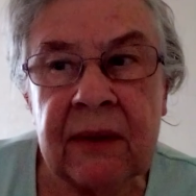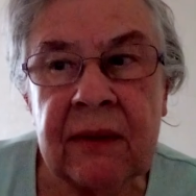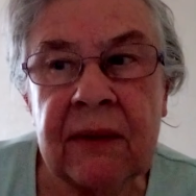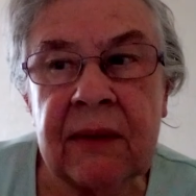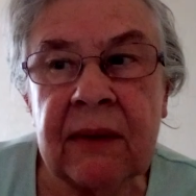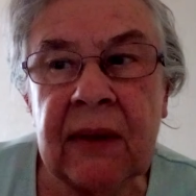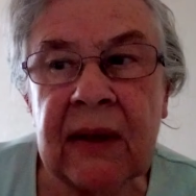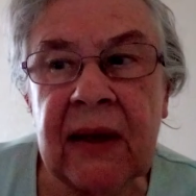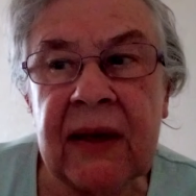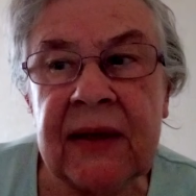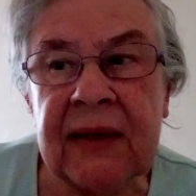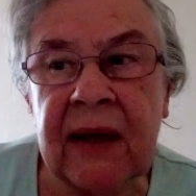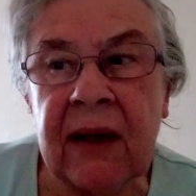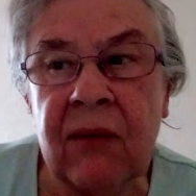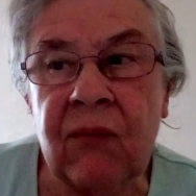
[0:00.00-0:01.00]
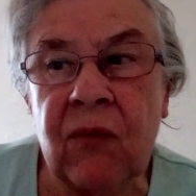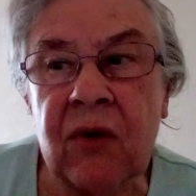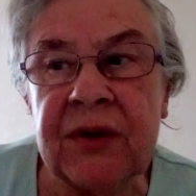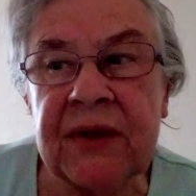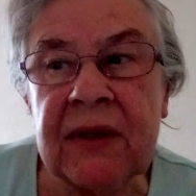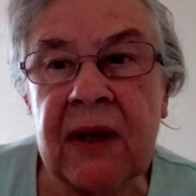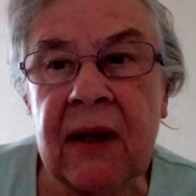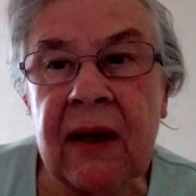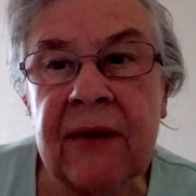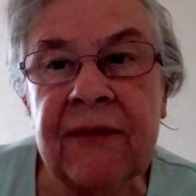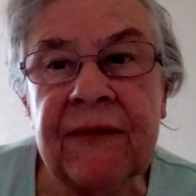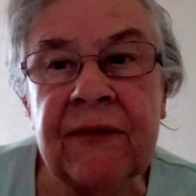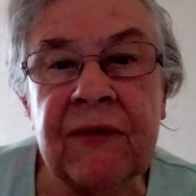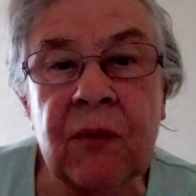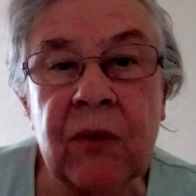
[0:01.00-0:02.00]
to lay down one's
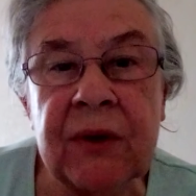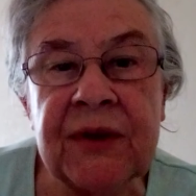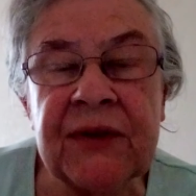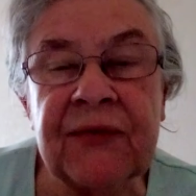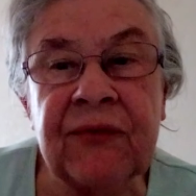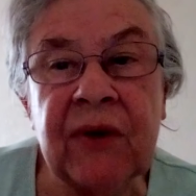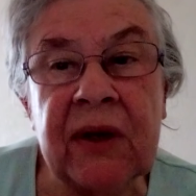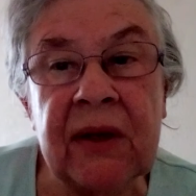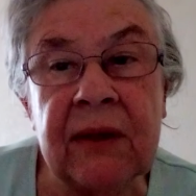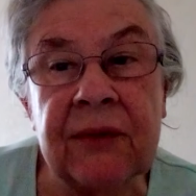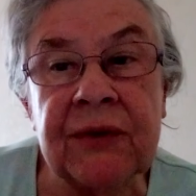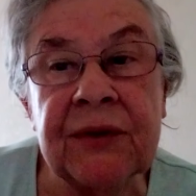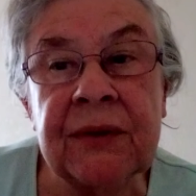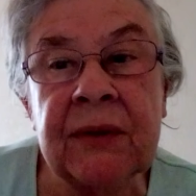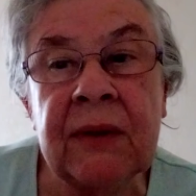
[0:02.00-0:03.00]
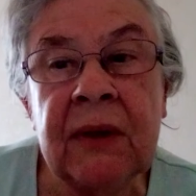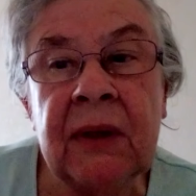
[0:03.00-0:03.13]
life for one's friends.